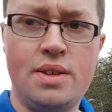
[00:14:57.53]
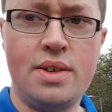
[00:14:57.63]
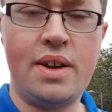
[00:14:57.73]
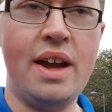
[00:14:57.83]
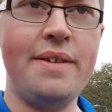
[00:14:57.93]

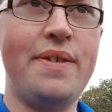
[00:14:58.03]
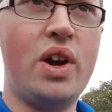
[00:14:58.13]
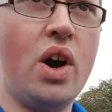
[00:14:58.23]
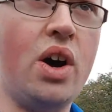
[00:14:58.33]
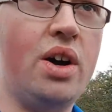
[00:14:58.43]
So I kind of
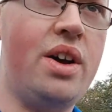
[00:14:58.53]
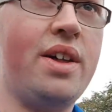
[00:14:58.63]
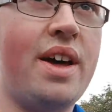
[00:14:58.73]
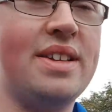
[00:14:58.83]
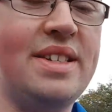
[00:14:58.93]
forgot
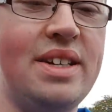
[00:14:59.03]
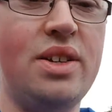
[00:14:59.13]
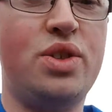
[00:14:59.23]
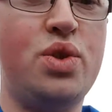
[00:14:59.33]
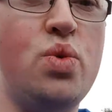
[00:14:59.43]
that
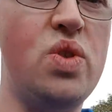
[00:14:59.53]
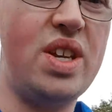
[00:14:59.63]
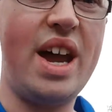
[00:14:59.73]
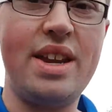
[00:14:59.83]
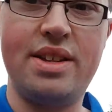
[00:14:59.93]
Siddal's
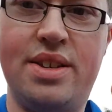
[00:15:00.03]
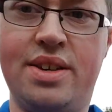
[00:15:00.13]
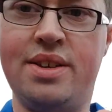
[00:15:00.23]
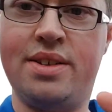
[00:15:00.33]
two-sided.